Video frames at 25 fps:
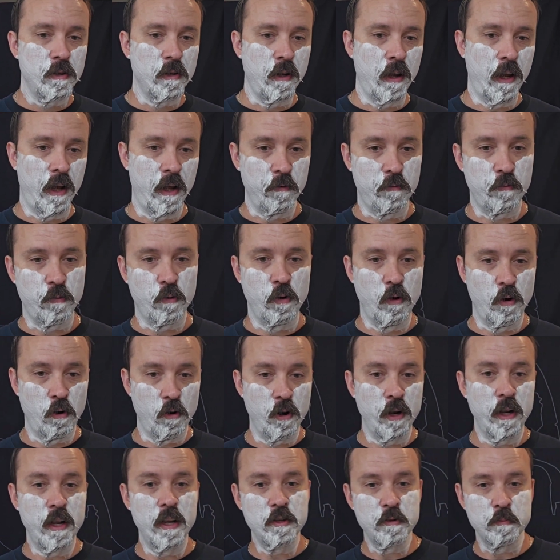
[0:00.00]
And for
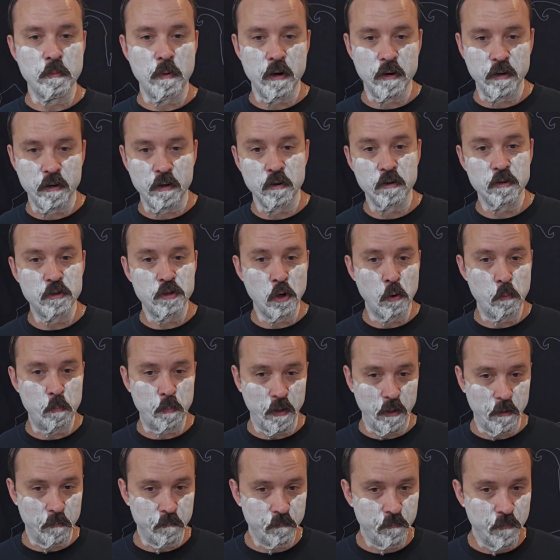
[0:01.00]
earning his moniker
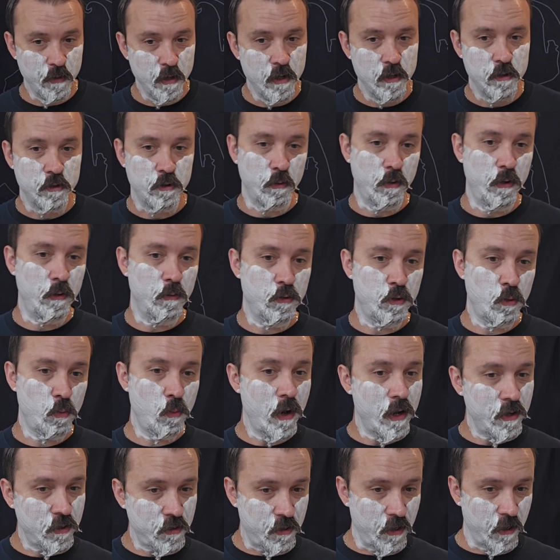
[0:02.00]
Soapy. So he was
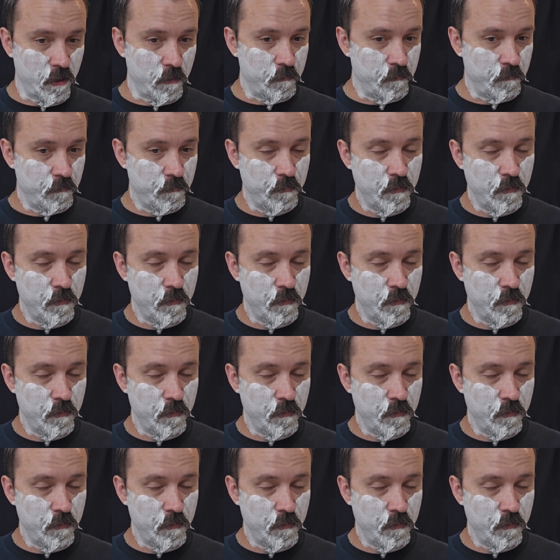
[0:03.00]
arrested.